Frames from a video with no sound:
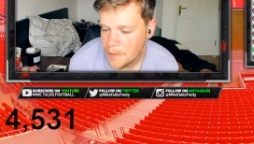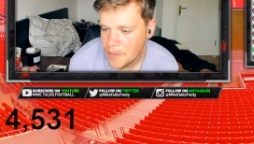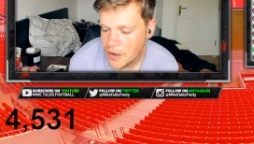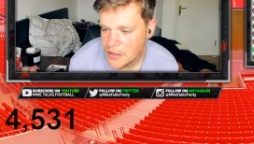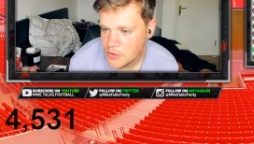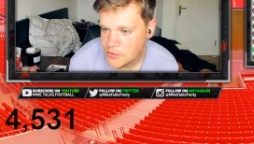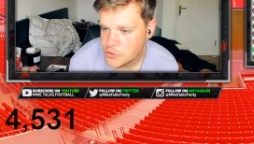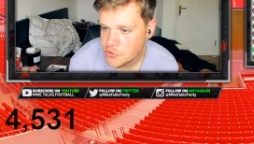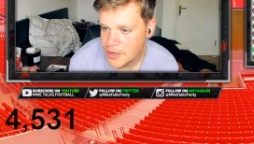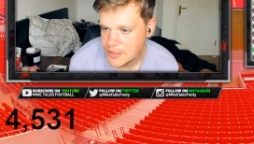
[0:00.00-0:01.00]

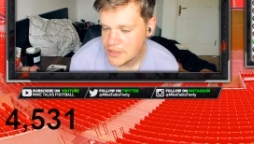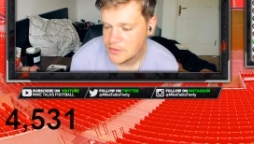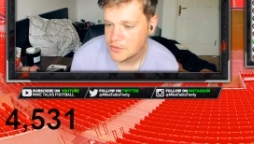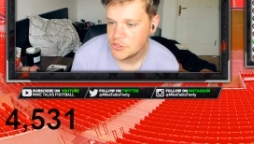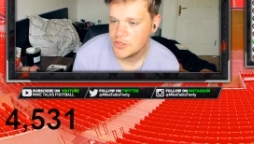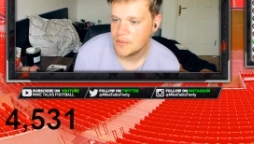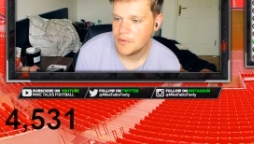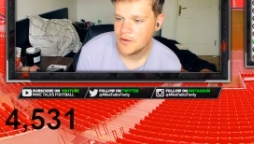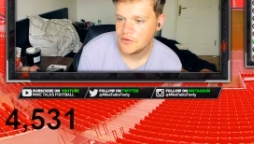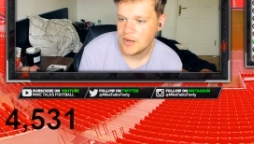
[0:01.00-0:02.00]
Python Greeks. Thanks so much for tuning in.
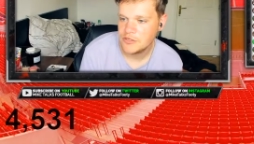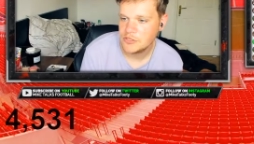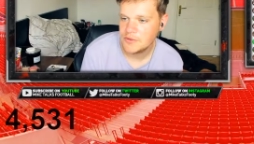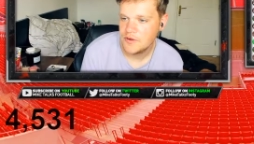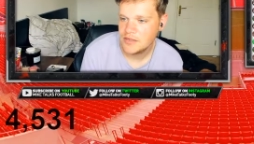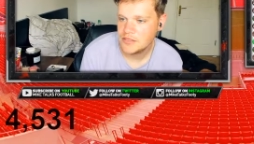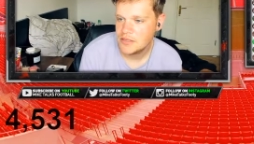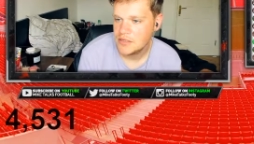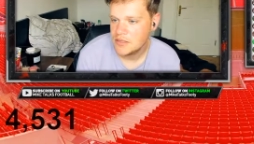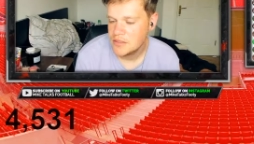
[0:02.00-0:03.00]
Python, how you doing, my friend?
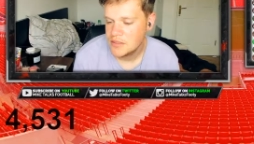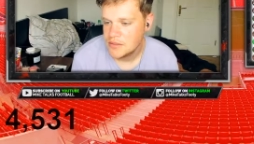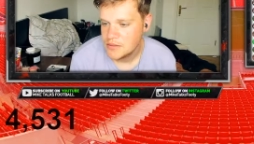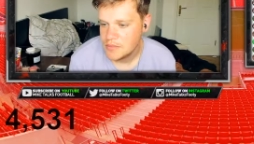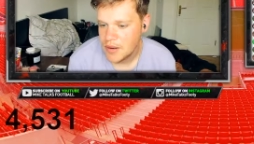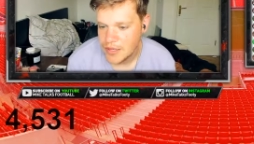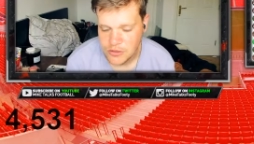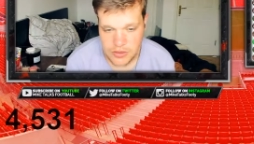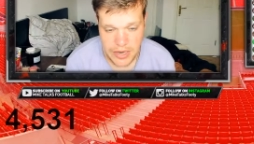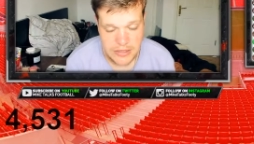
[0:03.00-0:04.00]

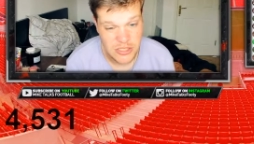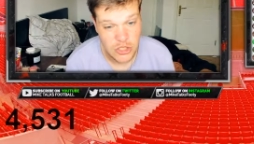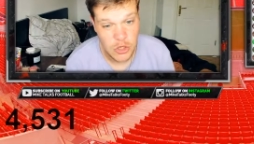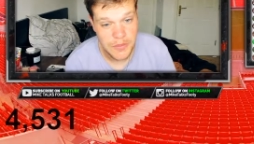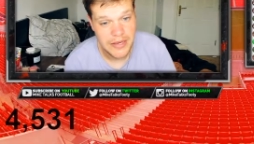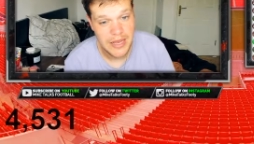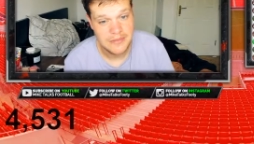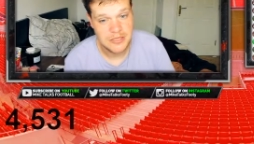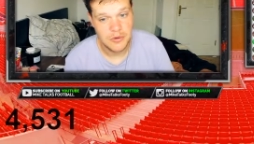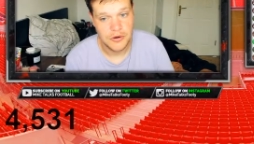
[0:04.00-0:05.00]
Blades on. Yes, so many
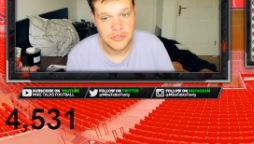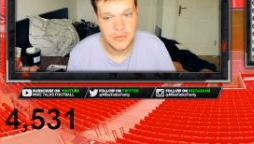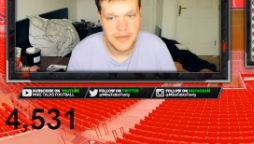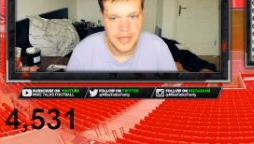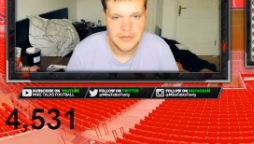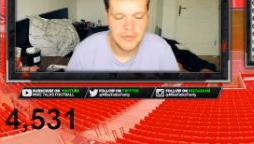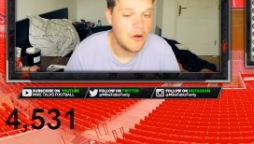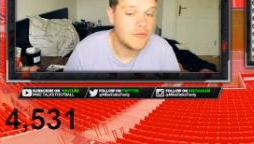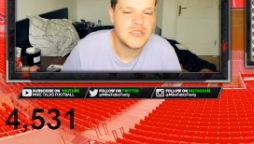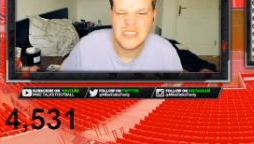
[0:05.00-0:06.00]
games tomorrow.
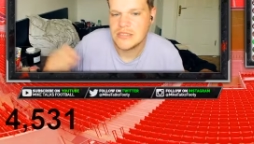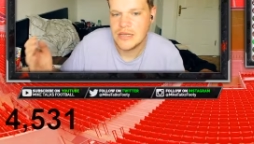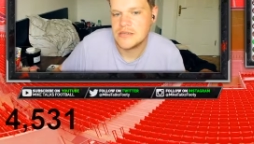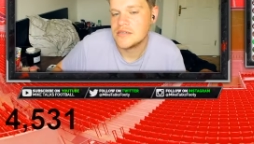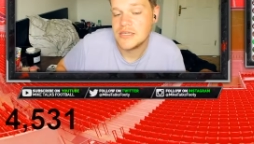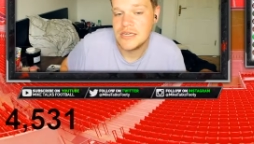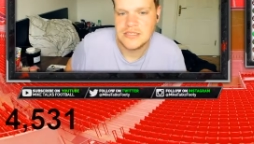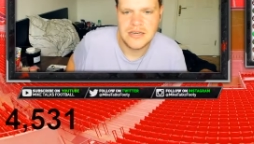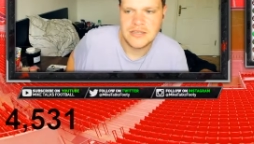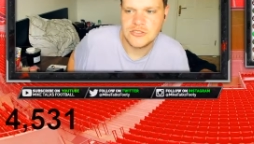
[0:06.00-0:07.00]
Obviously, it's the end of the
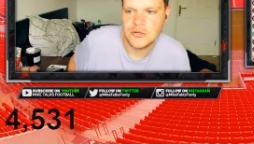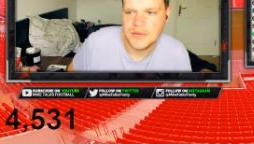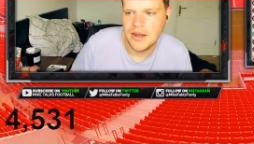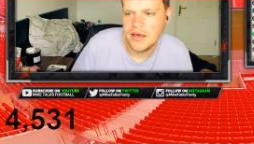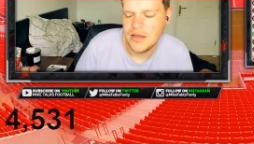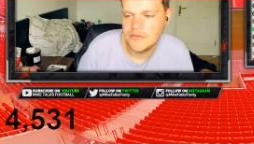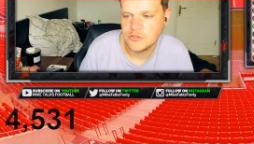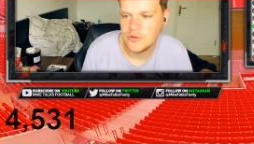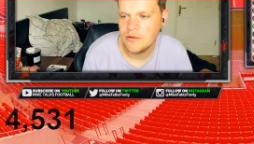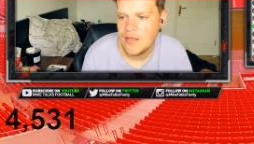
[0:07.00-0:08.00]
season, and there's so many live
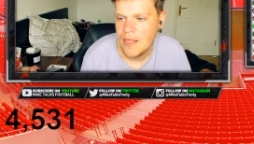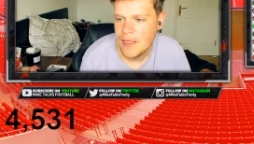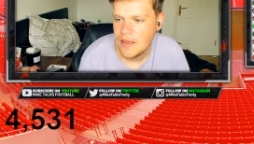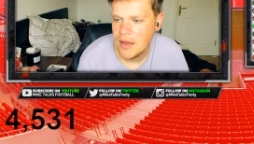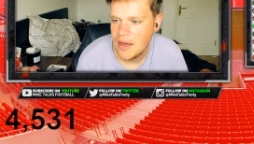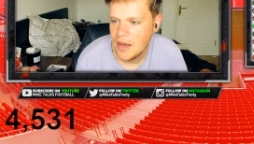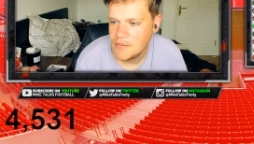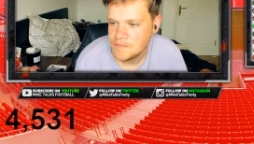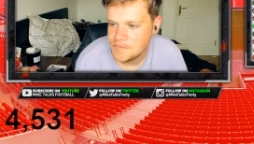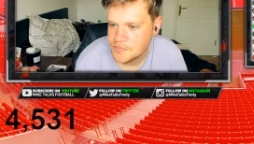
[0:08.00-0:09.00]
as well.
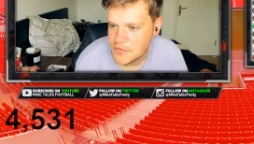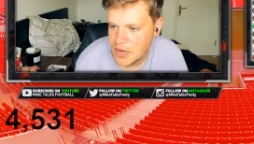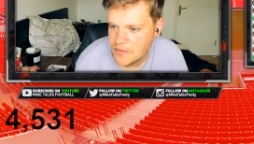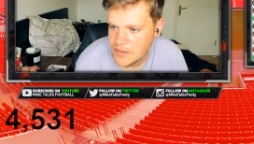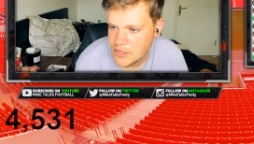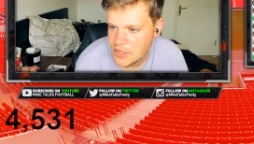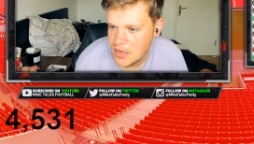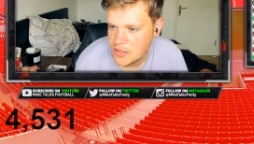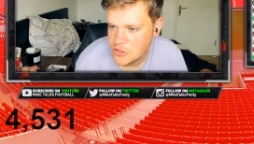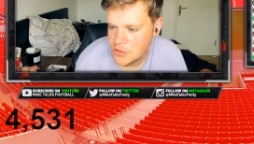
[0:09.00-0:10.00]
I think the
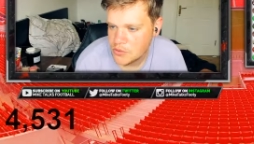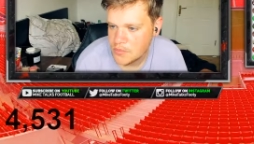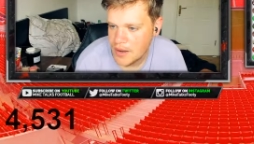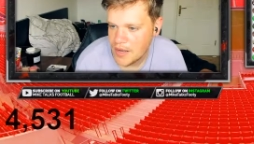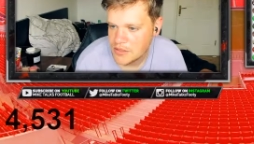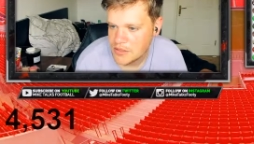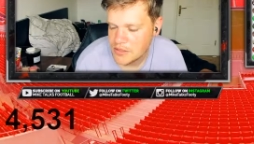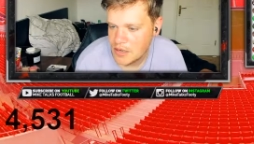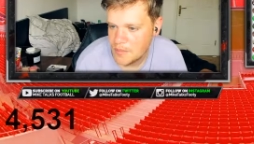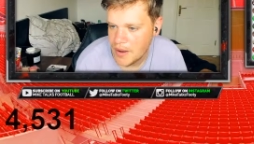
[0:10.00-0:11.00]
surgical
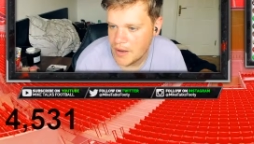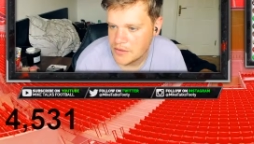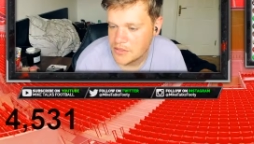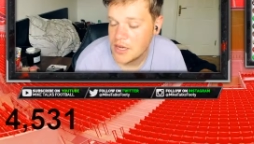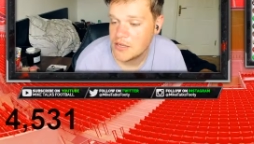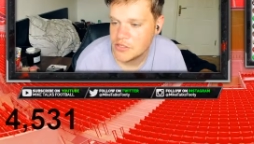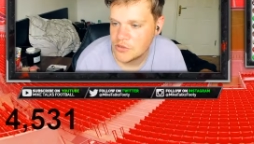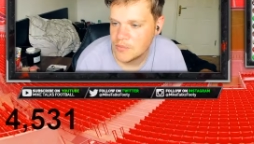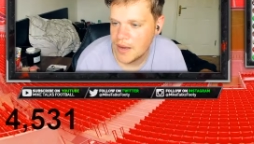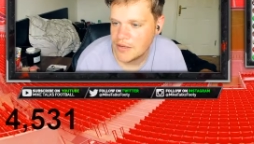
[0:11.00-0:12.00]
masks are better.
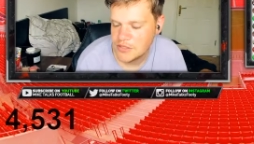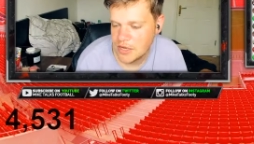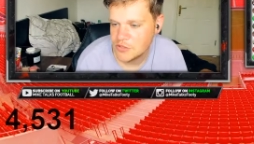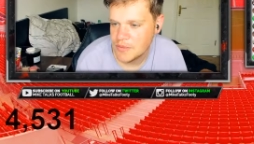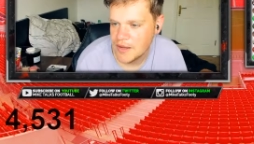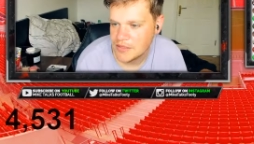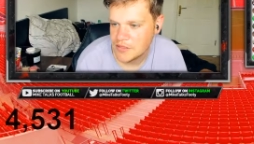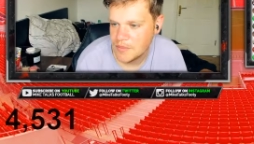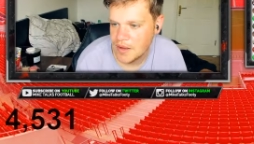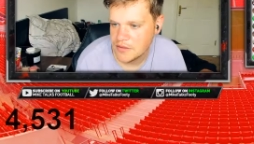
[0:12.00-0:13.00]
Surgery
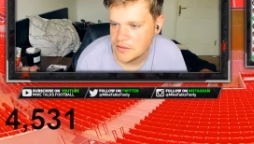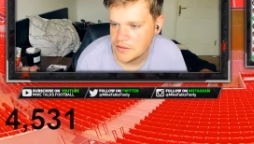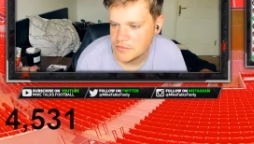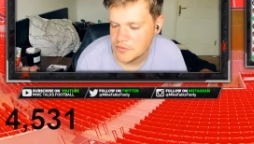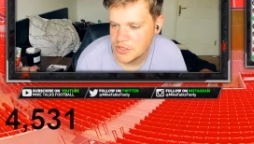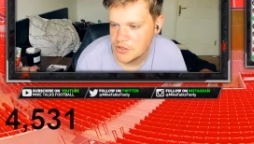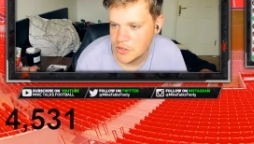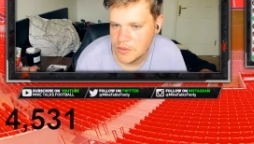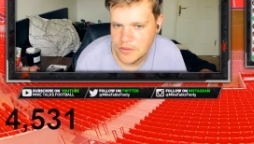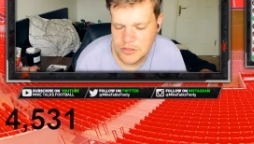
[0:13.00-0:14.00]
masks are better than the
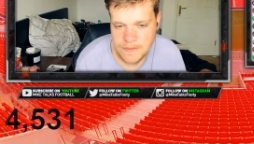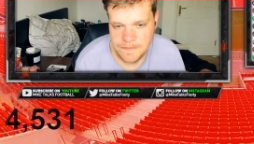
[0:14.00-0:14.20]
material ones.